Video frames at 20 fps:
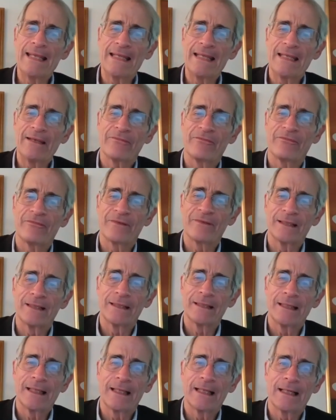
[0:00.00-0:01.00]
If
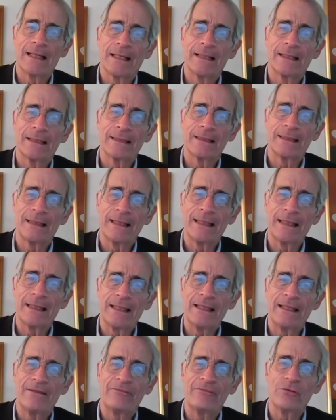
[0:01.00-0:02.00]

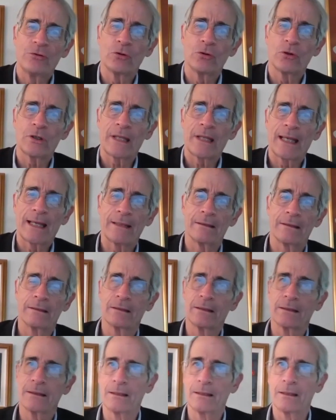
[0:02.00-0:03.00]
you look at
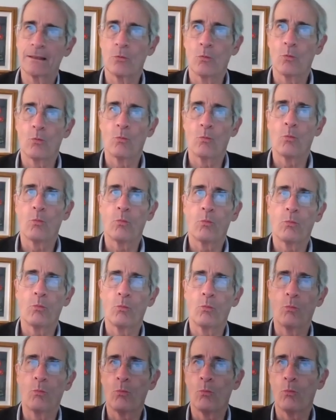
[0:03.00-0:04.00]

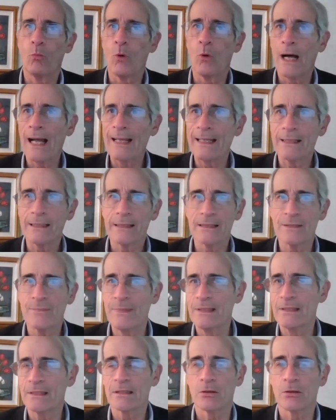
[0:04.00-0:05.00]
why it has
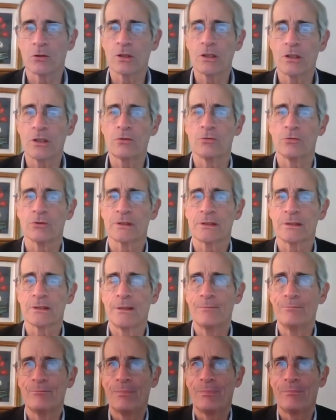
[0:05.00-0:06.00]
been so close,
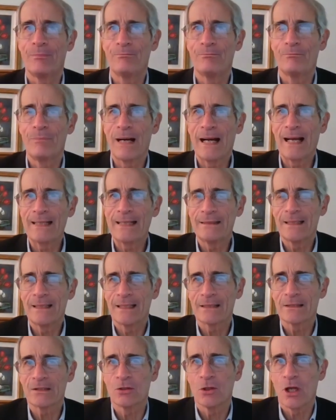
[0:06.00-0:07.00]
Biden
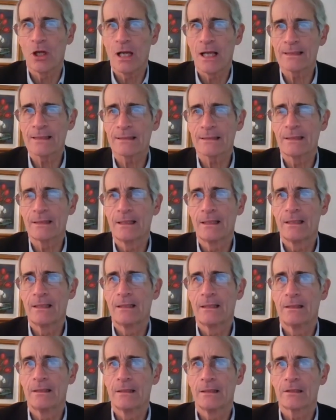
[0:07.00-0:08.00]
has lost
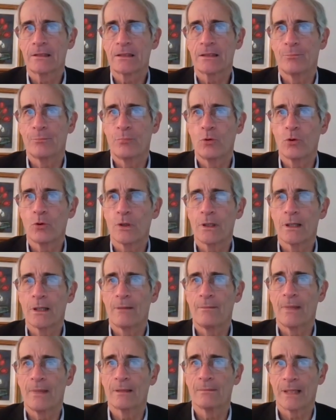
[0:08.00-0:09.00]
support
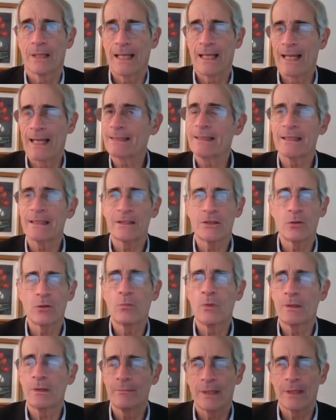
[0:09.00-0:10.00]
among Blacks. He still
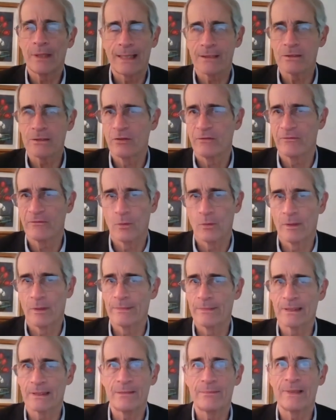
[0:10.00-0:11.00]
won Blacks
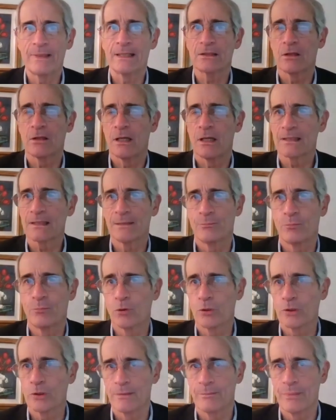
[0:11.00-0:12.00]
overwhelmingly, but he's lost
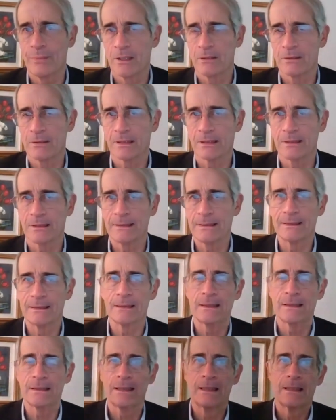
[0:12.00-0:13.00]
support compared to Clinton.